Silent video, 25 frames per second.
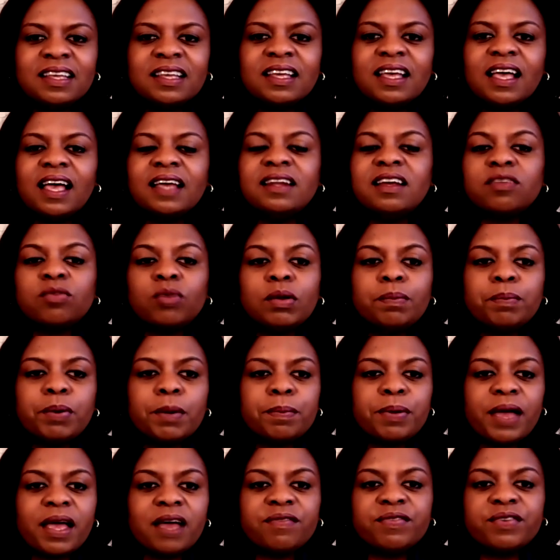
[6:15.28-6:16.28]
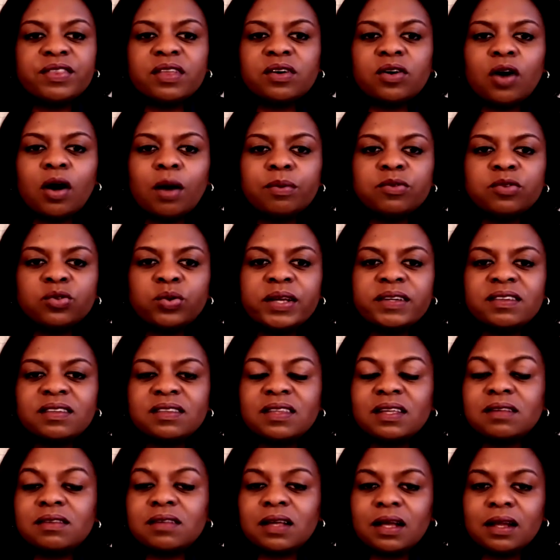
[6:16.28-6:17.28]
And as we prepare for the
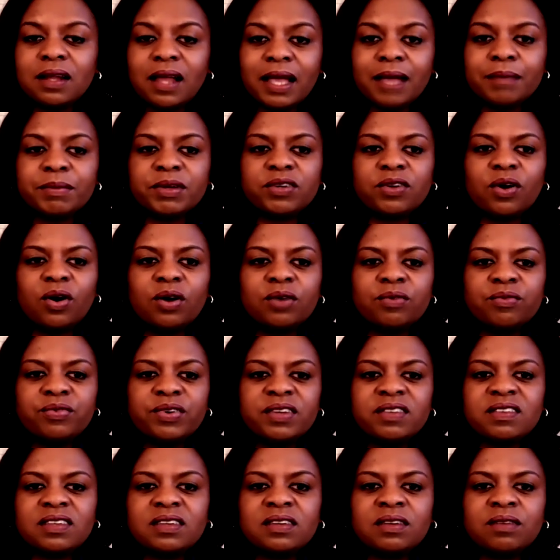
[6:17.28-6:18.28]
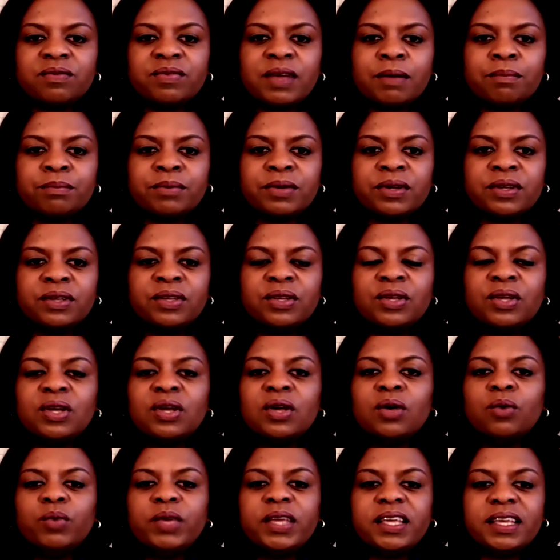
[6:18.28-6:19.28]
COP26 climate conference in November,
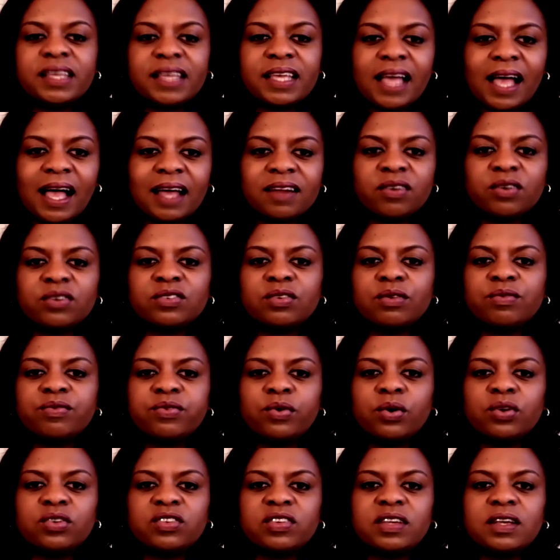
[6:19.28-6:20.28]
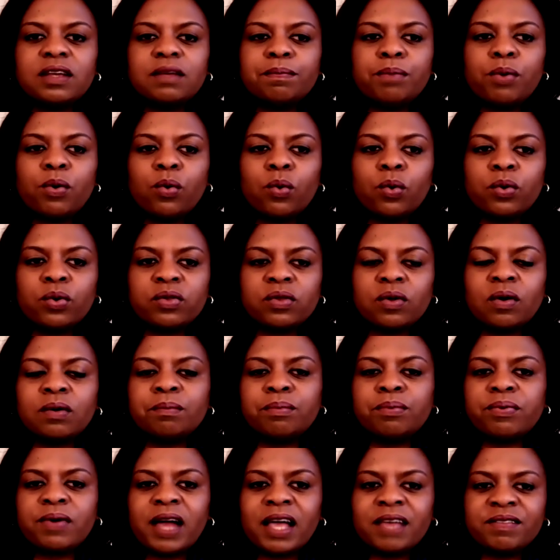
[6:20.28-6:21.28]
we cannot afford to hit pause
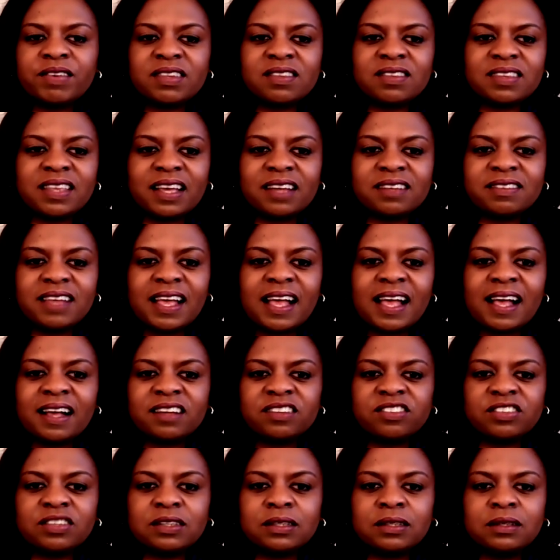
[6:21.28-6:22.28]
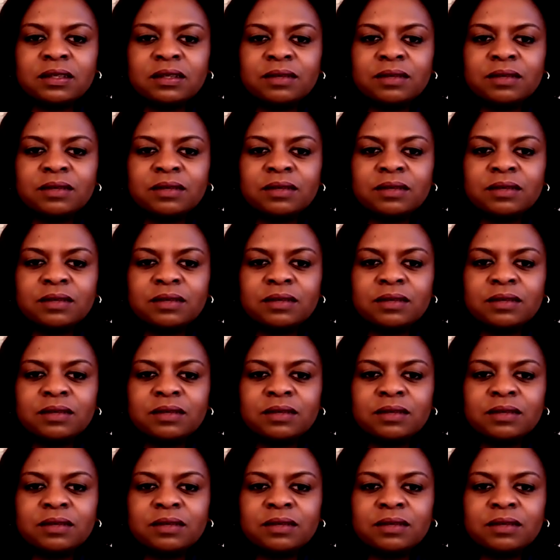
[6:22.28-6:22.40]
on private sector action.